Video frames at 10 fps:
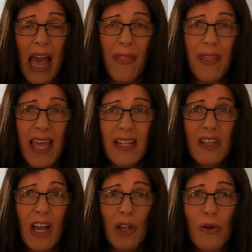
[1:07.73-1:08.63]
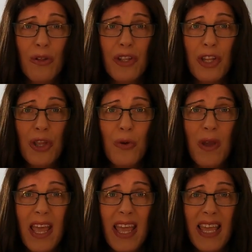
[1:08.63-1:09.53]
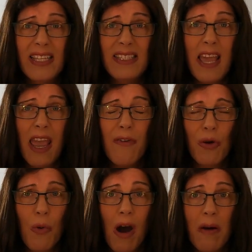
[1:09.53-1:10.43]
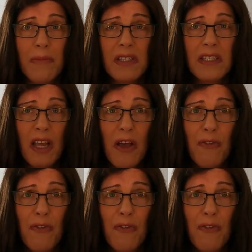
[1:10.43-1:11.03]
At the end, I'll look at the new ETA requirements